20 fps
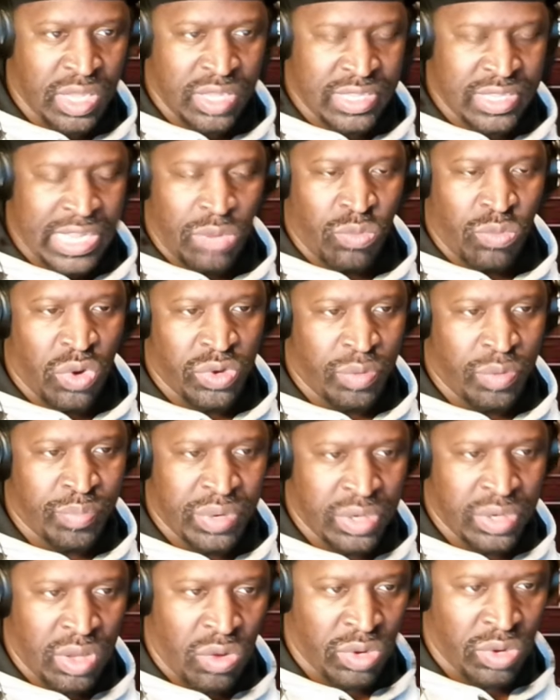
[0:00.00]
they want to
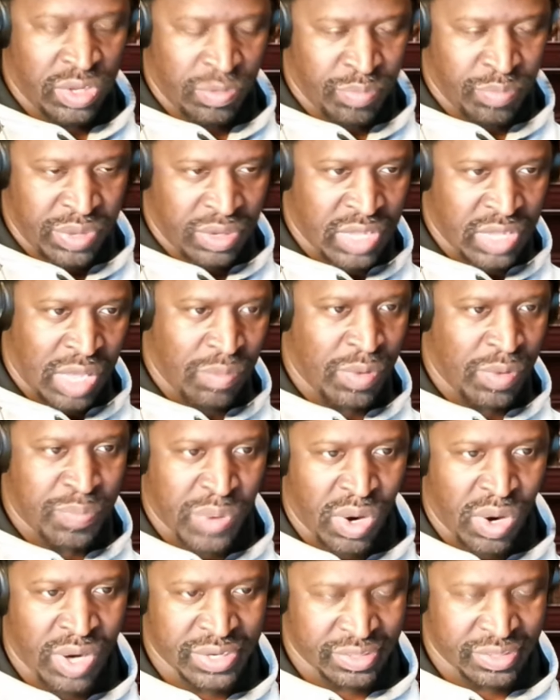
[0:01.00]
belong and become a
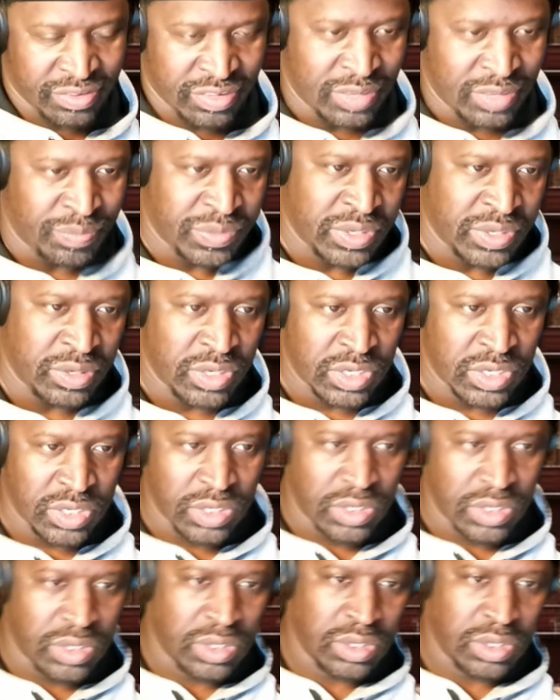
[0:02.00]
part of something,
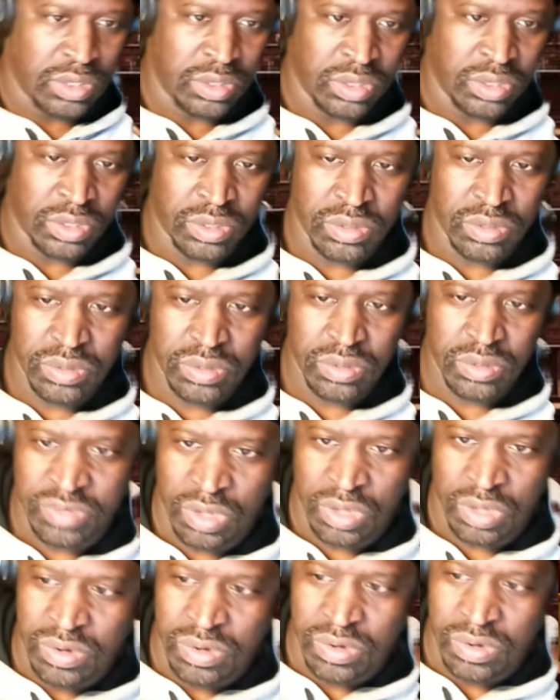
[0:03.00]
you know.
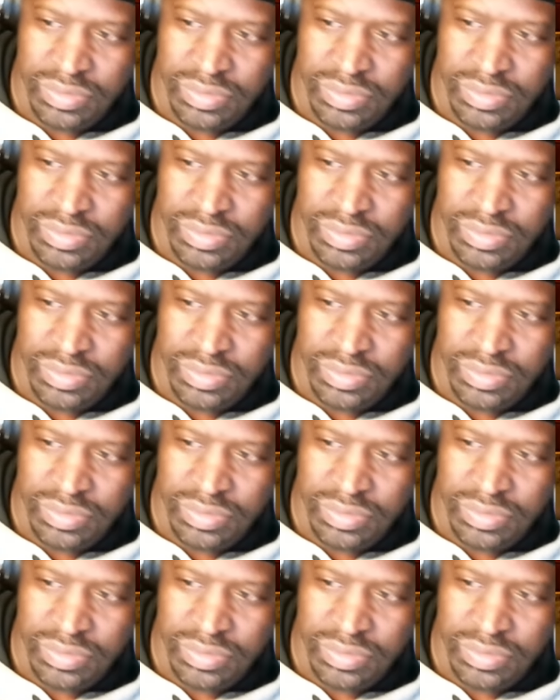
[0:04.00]
So